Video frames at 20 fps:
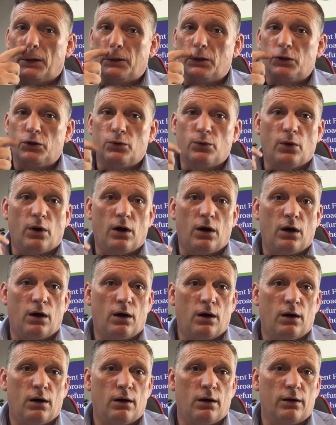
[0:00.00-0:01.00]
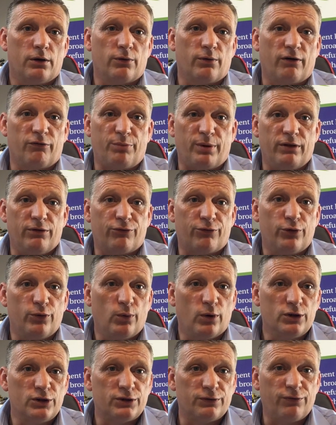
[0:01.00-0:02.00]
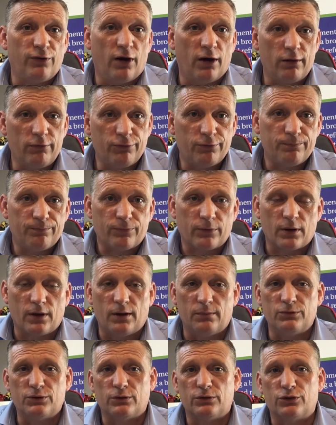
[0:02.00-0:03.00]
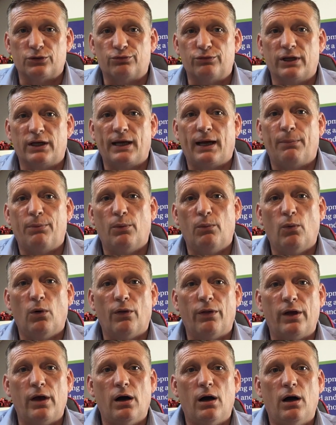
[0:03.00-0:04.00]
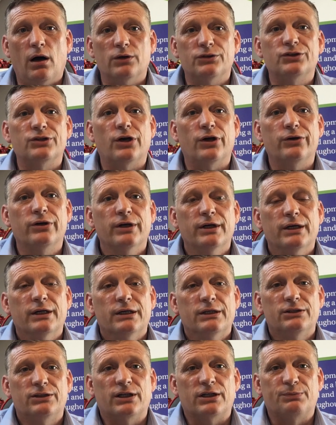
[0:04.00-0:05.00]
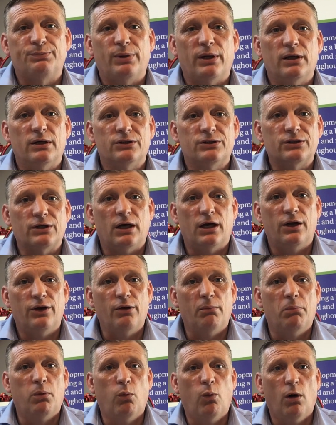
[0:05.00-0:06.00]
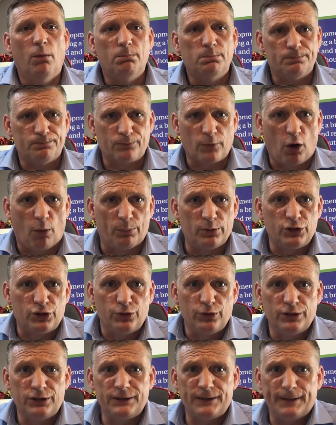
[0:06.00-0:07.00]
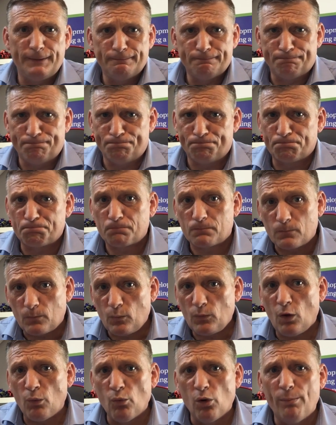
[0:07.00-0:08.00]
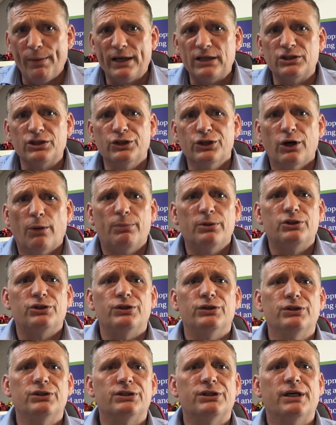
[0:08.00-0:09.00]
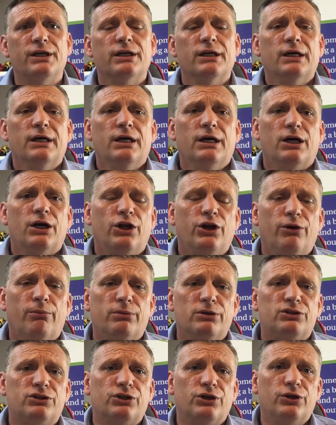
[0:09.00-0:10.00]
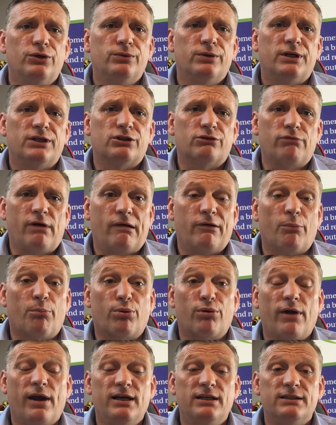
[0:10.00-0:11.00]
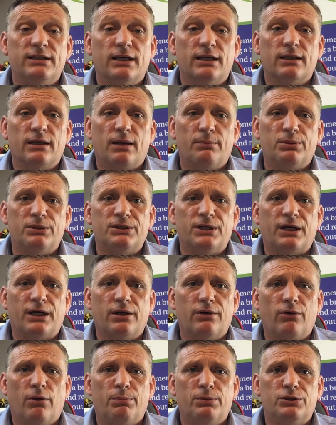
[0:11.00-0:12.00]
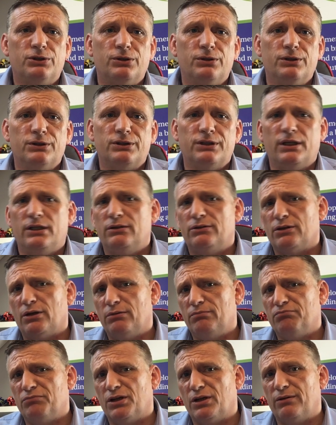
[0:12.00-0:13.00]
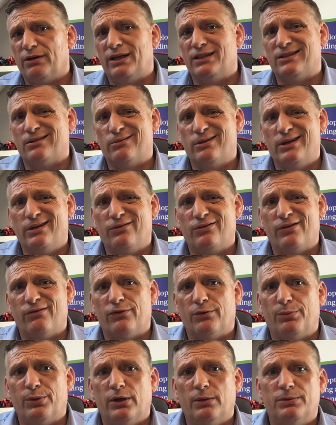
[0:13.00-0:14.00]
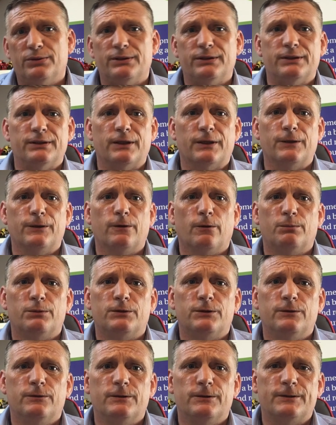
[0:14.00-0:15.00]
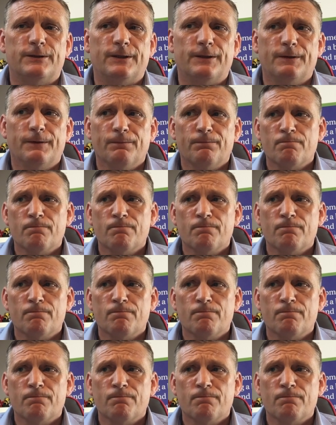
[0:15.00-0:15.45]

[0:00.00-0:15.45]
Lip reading: you have been through 1 to 5. So I'll just recap on what they are. So 6 pillars. Number 1, opportunity. What makes a good opportunity? Number 2 is around appraising that particular opportunity. So, is it really fit for purpose? Is it a good opportunity?